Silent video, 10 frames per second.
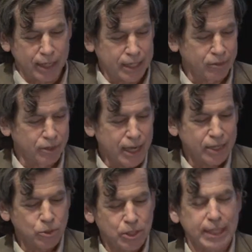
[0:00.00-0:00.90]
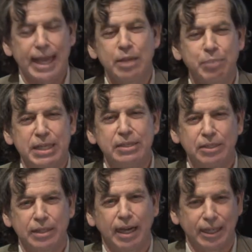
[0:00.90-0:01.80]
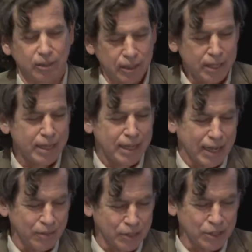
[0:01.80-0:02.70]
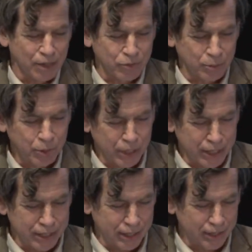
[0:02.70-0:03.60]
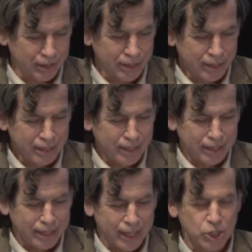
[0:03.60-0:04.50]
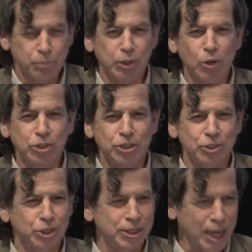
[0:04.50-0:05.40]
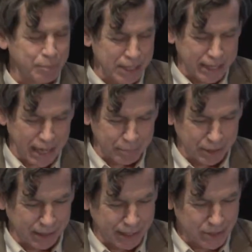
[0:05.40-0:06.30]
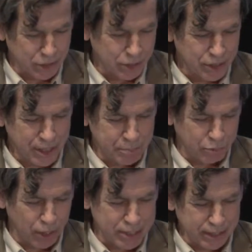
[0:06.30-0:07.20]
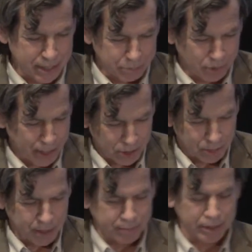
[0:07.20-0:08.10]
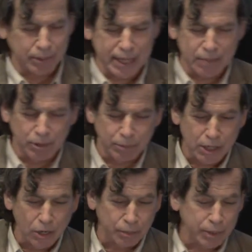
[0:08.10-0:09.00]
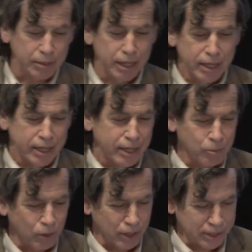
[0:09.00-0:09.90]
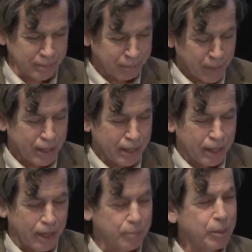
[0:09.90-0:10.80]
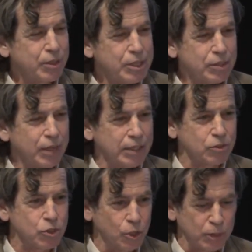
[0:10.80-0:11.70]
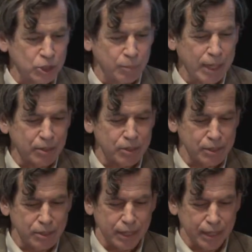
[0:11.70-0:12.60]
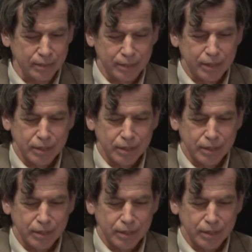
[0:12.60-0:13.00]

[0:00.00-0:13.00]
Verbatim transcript: right? And they're not using AP style on the stuff they're putting in here. Explosion should not be capitalized. It should say President Barack Obama. Anyone would know it, but it, it worked. Um, but things have gotten so much better since then.